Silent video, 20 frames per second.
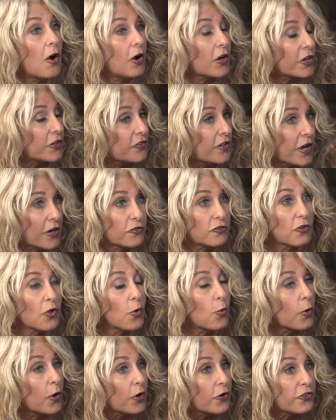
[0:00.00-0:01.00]

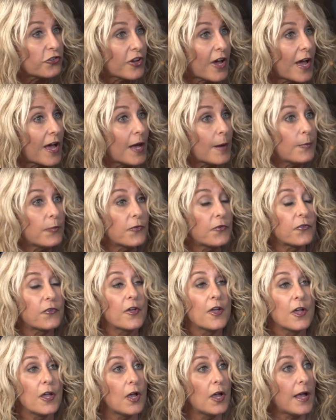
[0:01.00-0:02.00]
architectural
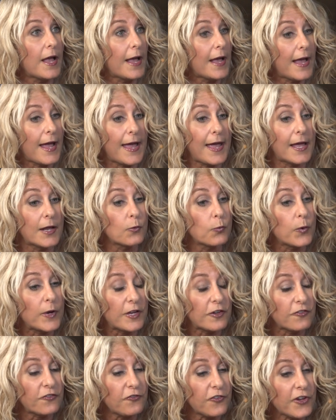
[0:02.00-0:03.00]
workshops, and
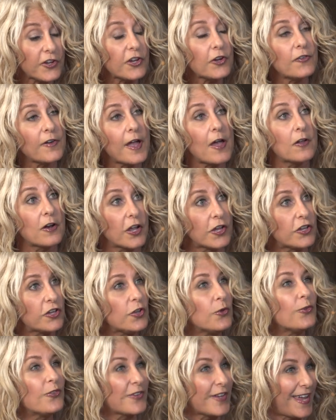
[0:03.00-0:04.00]
we figure out a
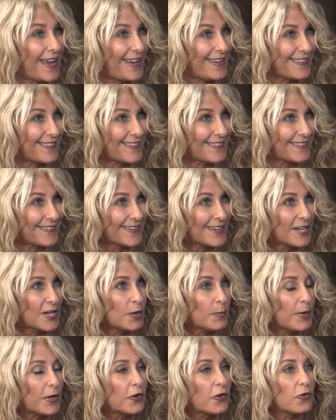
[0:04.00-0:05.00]
use case.
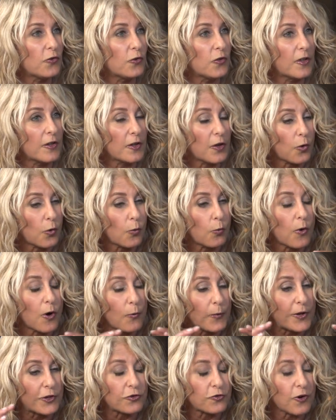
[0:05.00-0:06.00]
Because
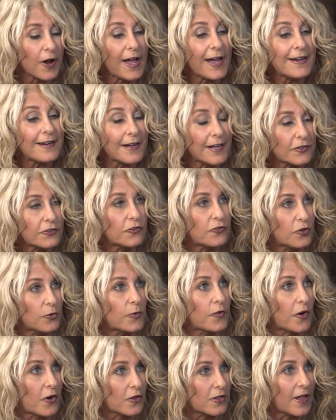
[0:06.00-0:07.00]
what we try not to
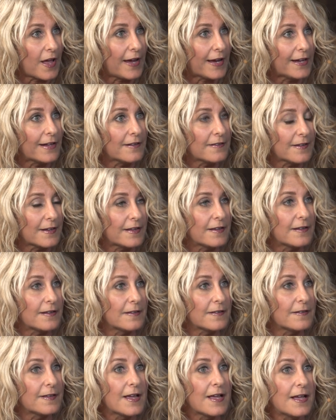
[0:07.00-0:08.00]
do with our clients
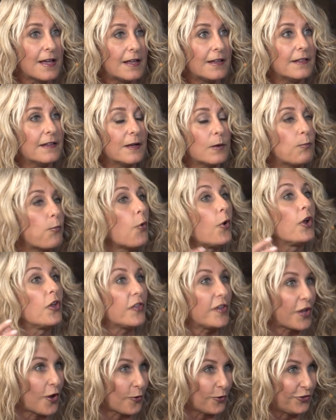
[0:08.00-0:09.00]
is
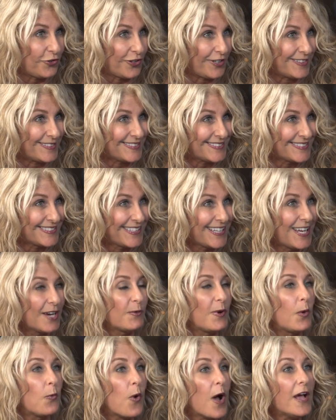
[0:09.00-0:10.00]
boil the ocean.
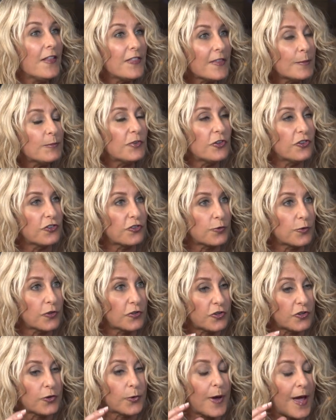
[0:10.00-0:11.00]
We want them to,
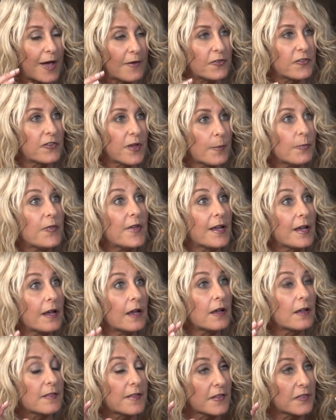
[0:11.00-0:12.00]
to have something
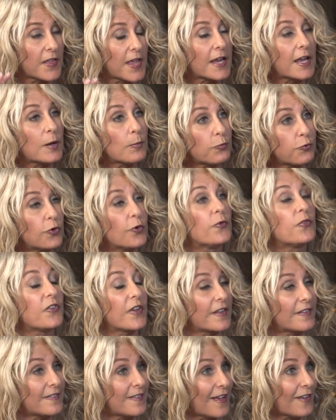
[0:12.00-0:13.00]
that they can prove
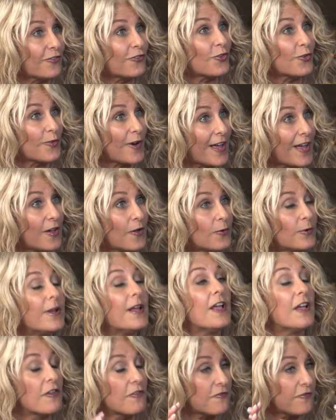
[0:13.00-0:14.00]
success
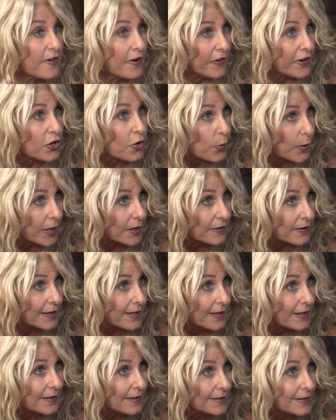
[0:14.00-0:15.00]
around very
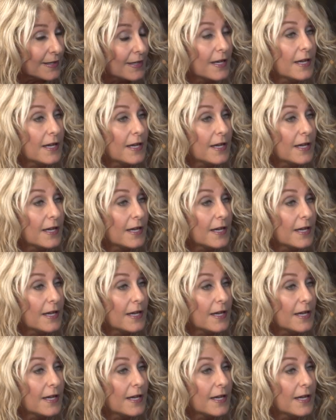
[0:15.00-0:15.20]
quickly,